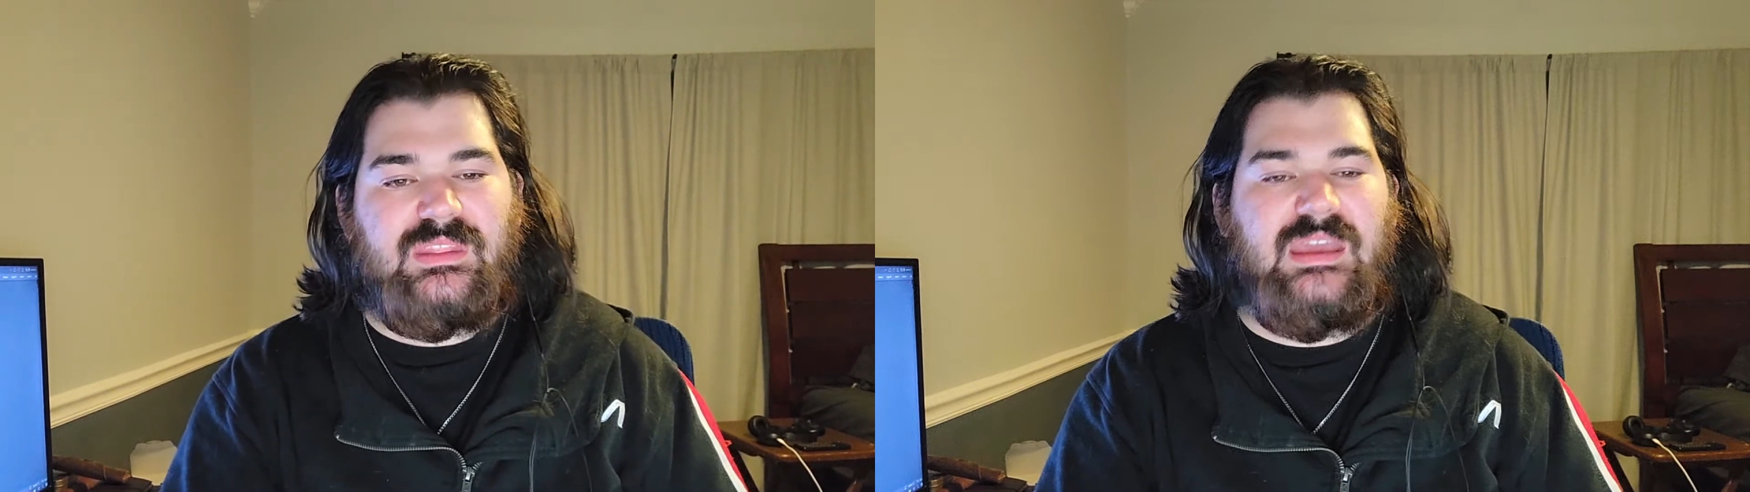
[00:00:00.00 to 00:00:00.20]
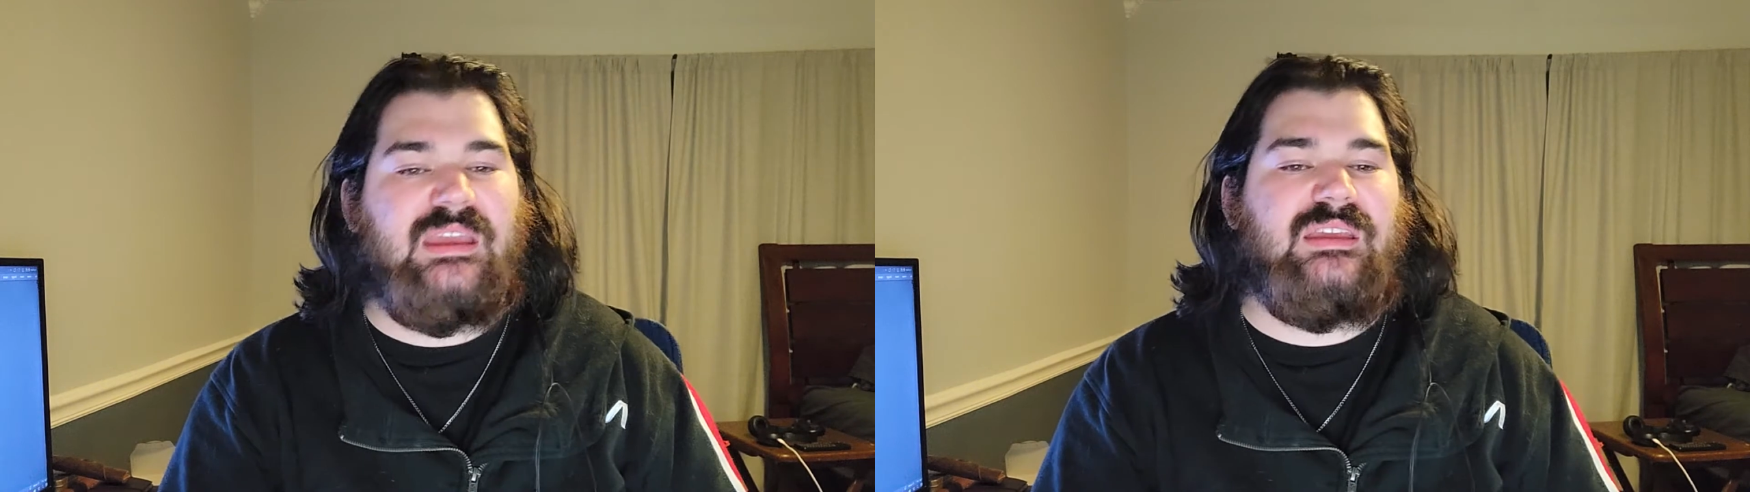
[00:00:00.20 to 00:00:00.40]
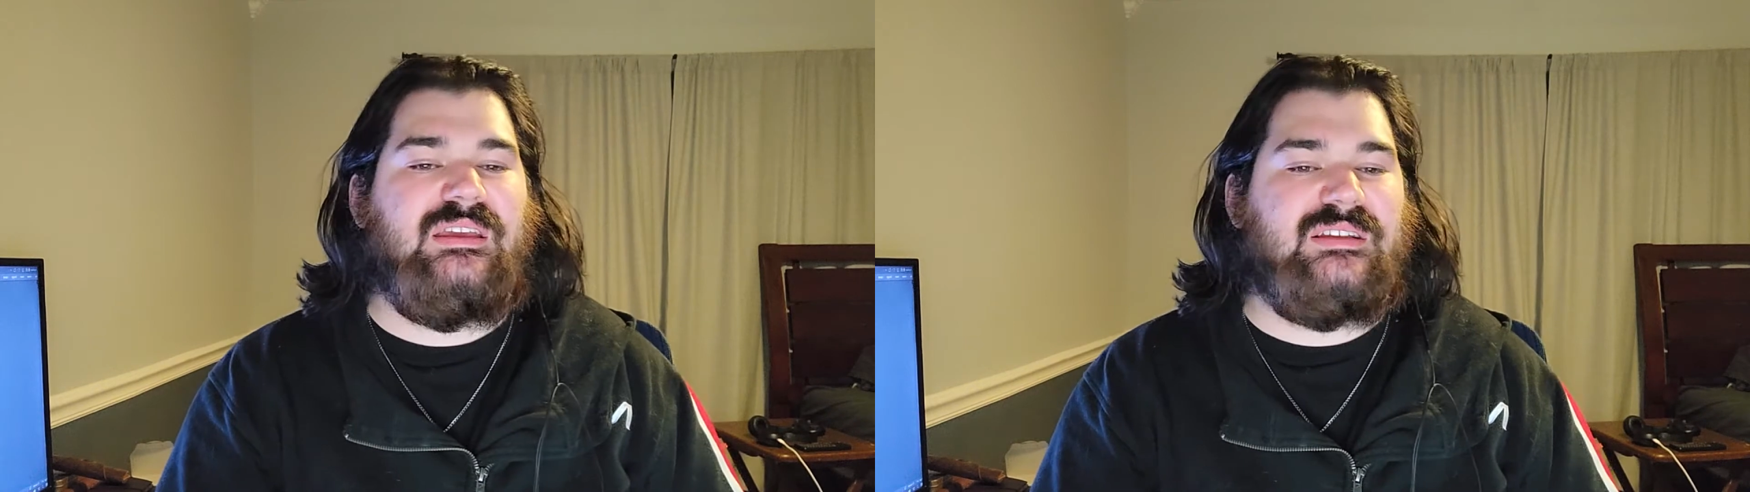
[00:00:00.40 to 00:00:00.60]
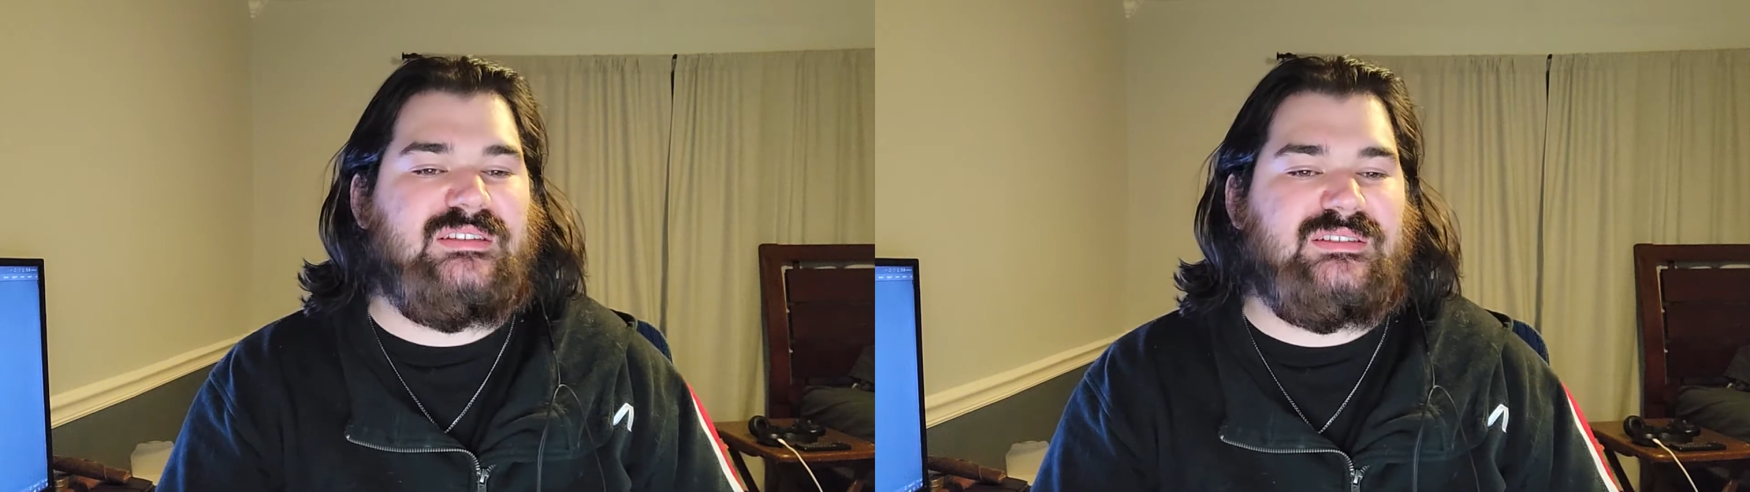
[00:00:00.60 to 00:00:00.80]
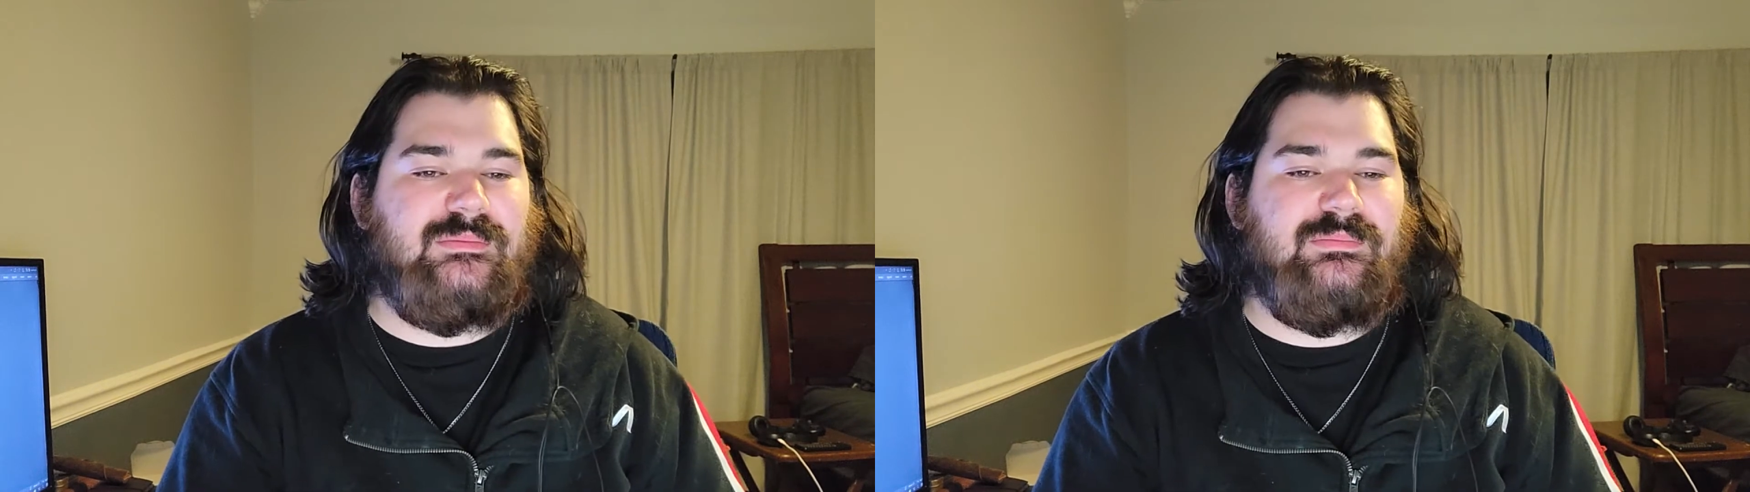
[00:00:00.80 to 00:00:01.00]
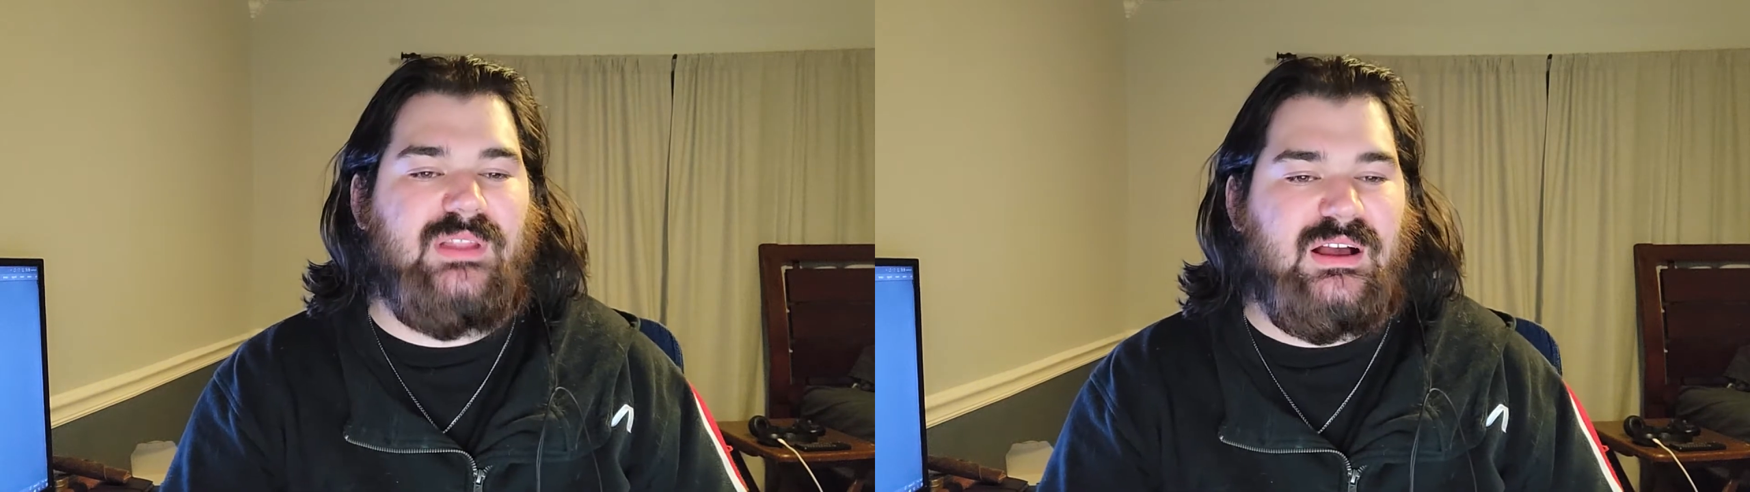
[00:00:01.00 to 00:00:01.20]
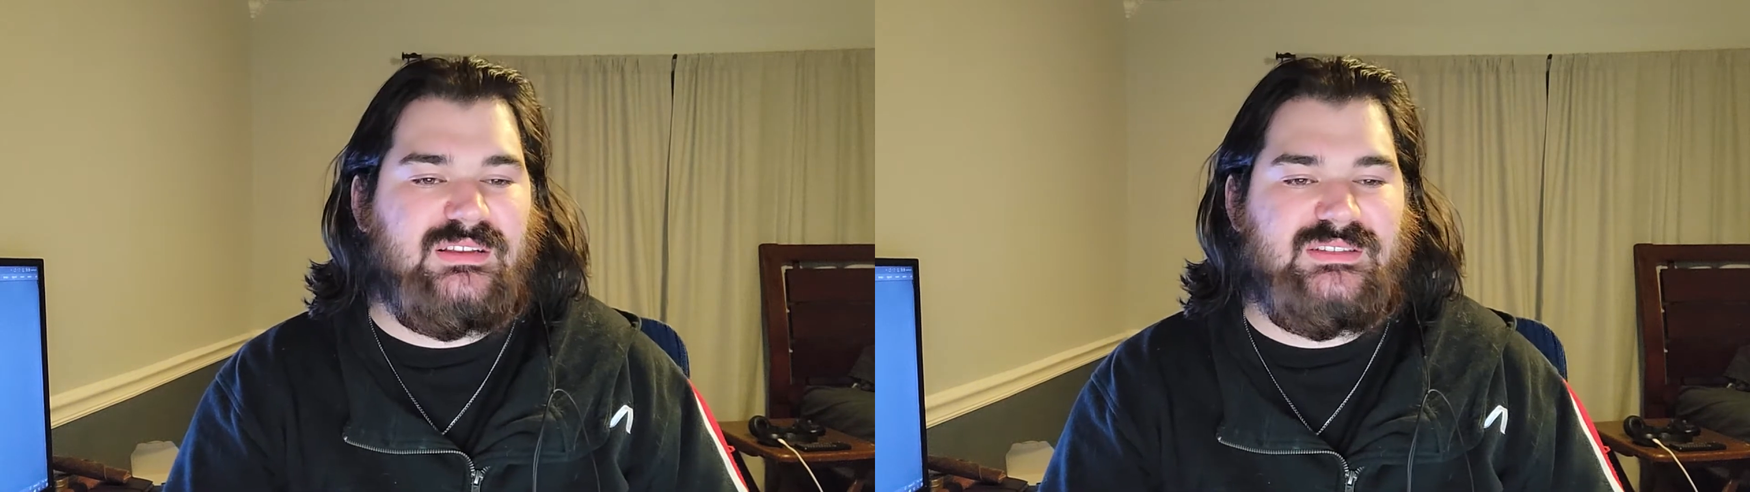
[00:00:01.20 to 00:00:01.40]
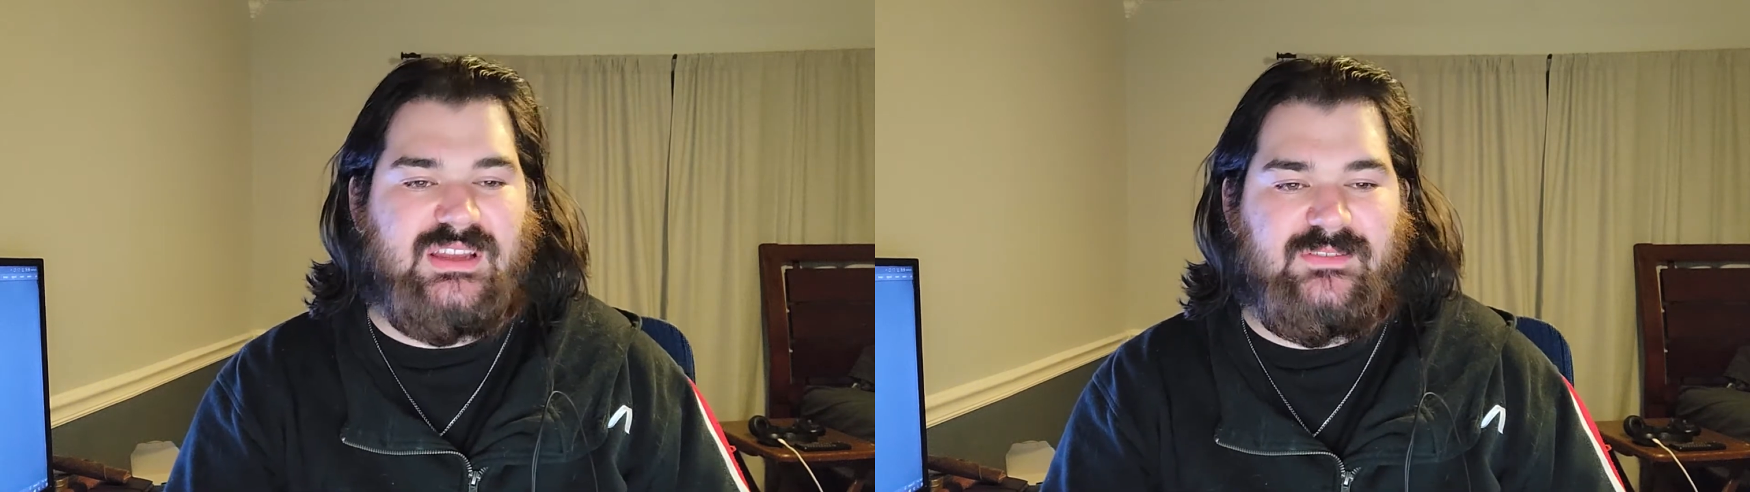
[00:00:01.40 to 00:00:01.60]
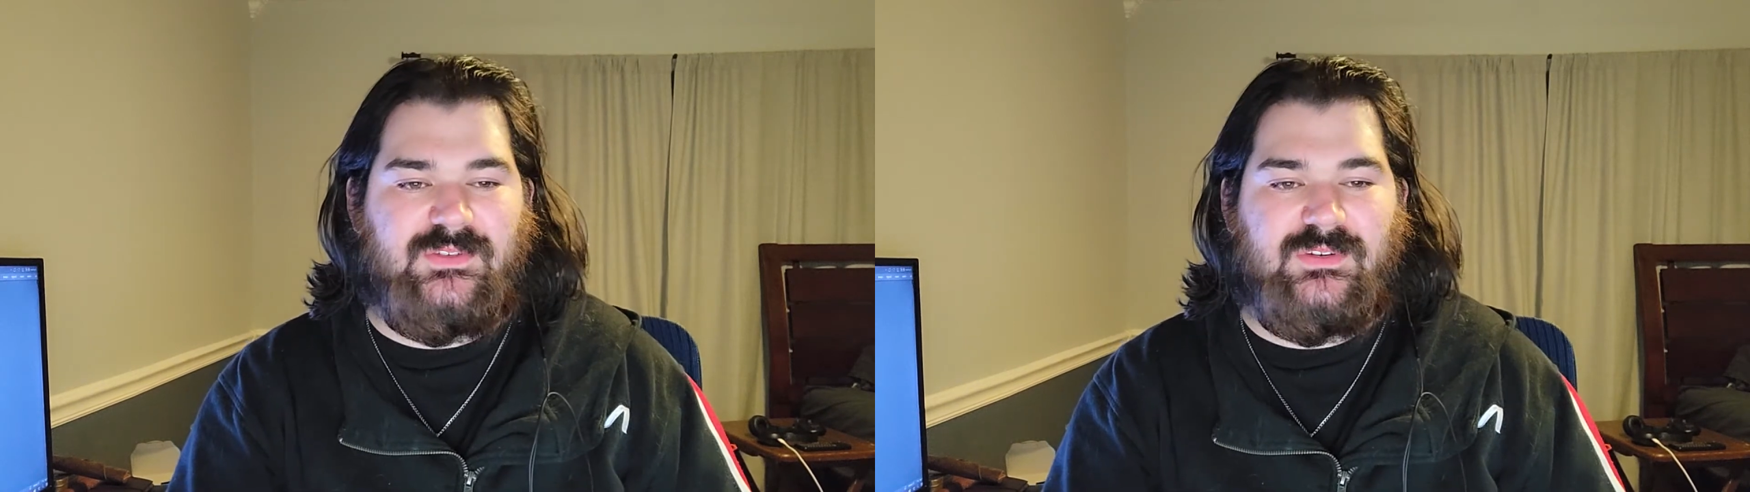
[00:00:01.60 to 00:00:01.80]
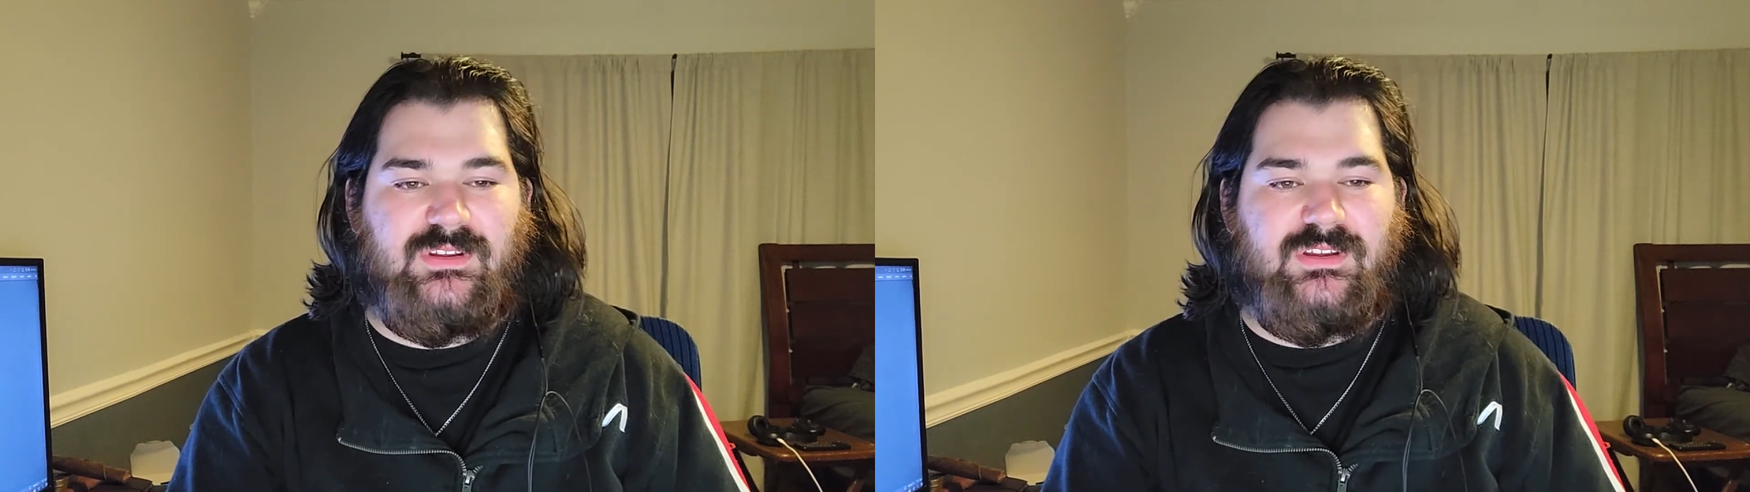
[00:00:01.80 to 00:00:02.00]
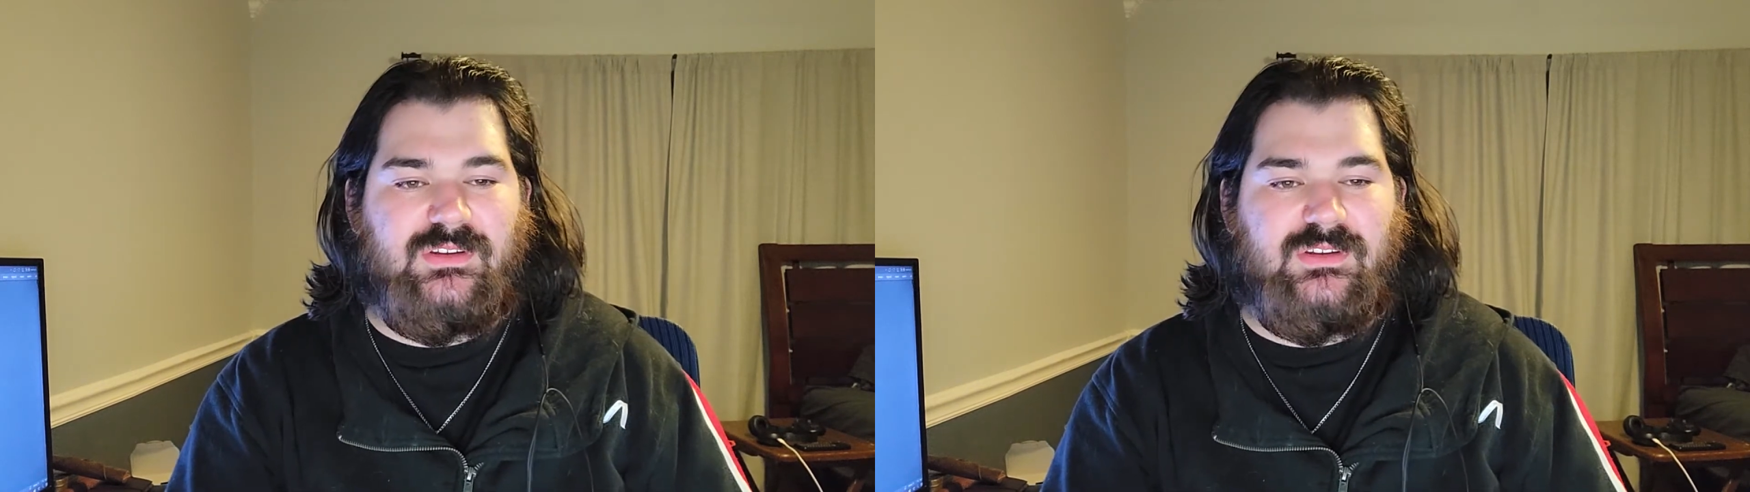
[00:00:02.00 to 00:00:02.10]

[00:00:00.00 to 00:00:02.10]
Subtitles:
AES is a block cipher,